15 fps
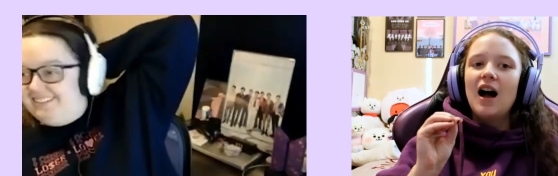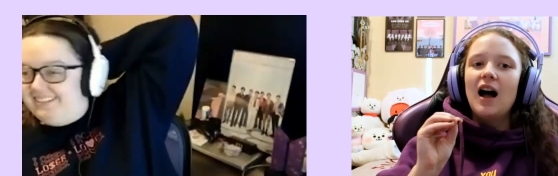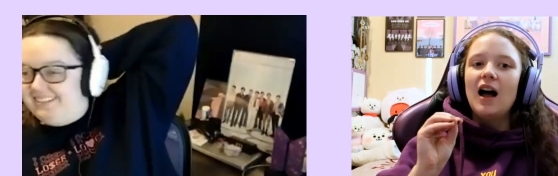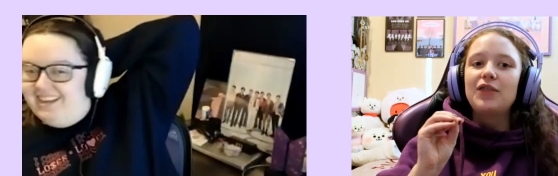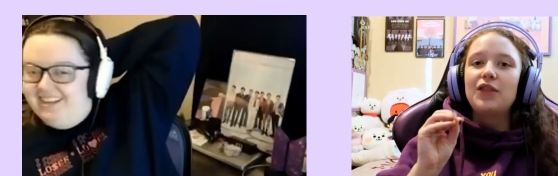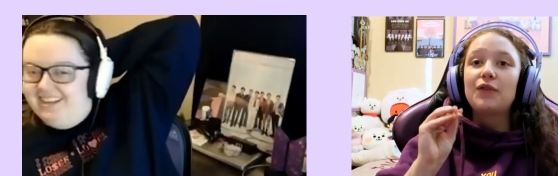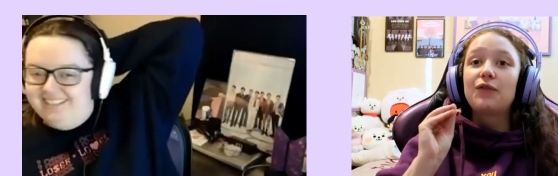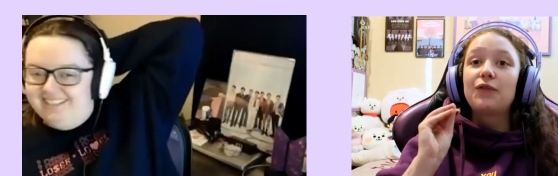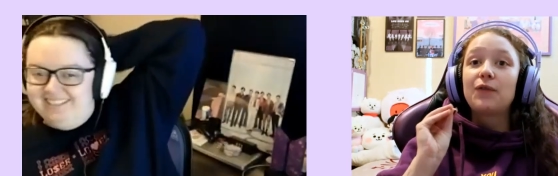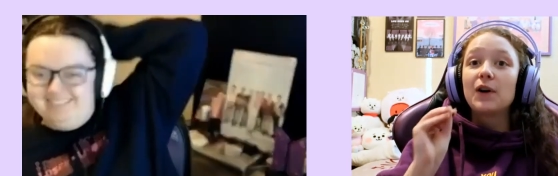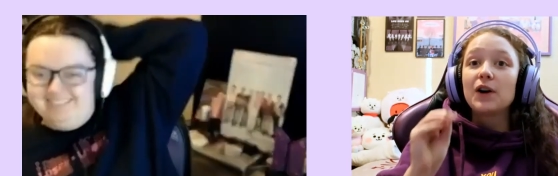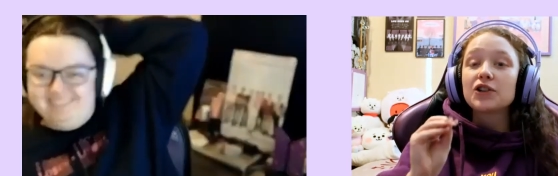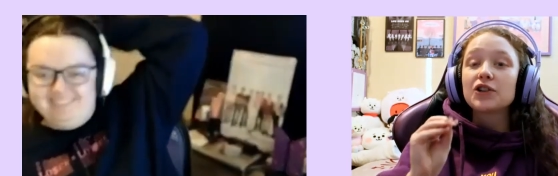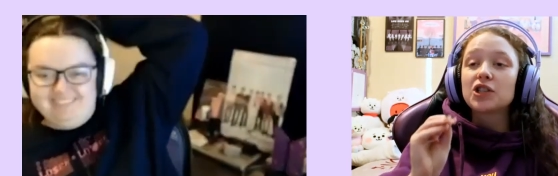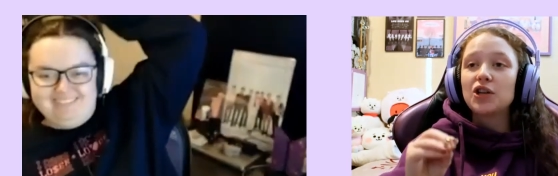Speaker 1: the
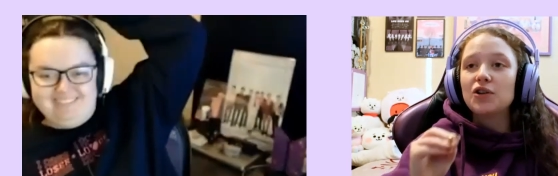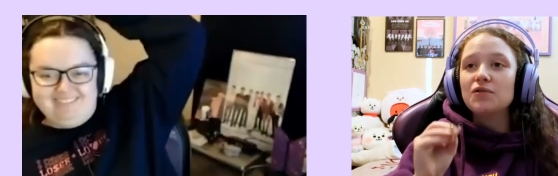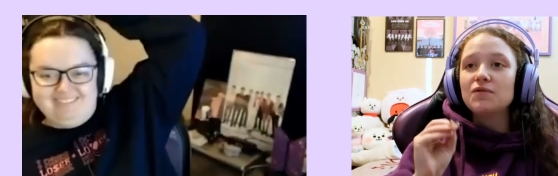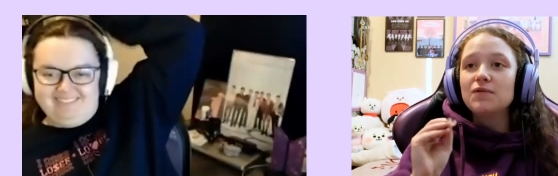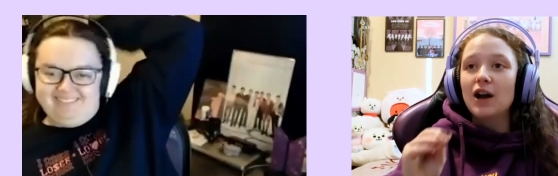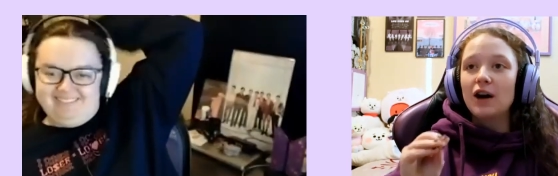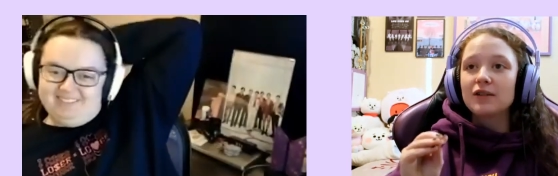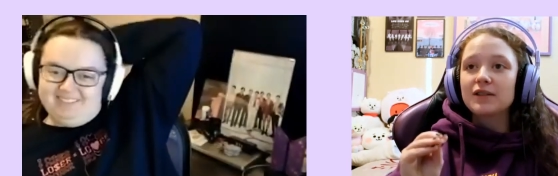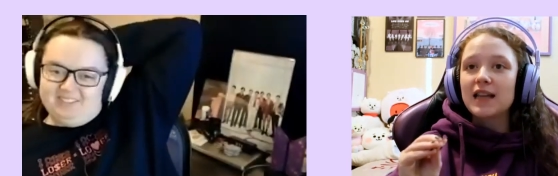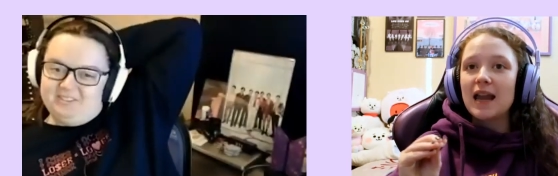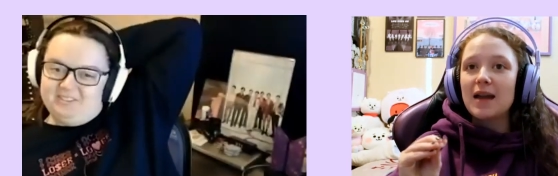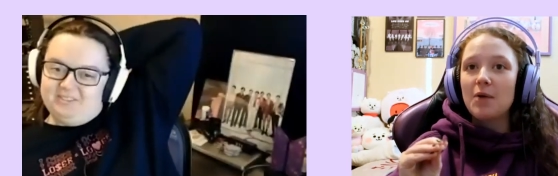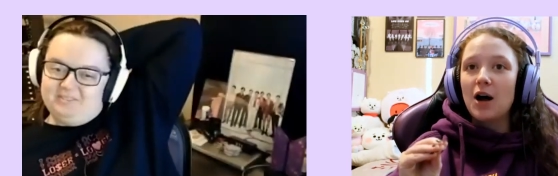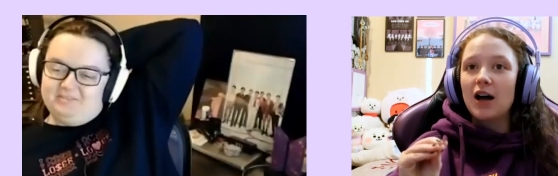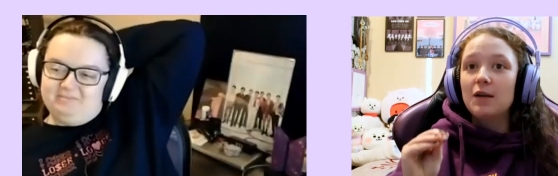first two notes
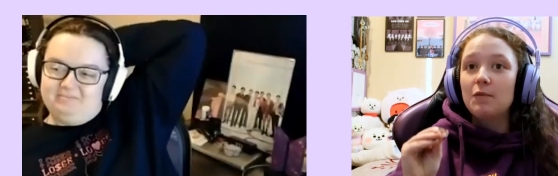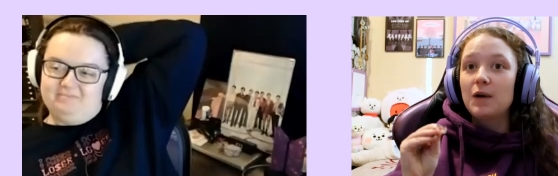came on, and